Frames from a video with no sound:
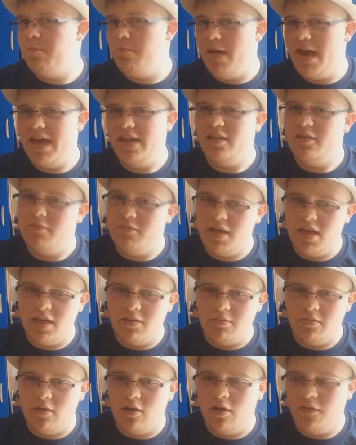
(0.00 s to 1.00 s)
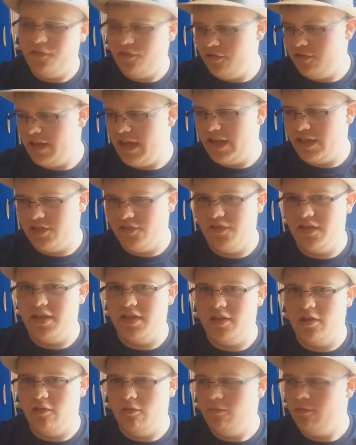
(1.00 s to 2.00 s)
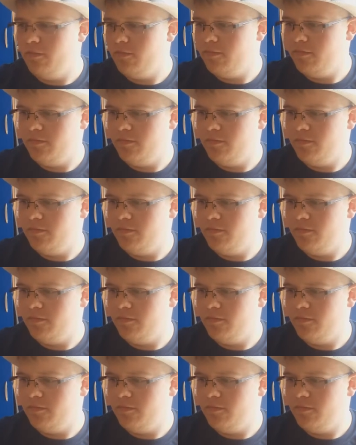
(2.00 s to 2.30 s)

main meme of today's video.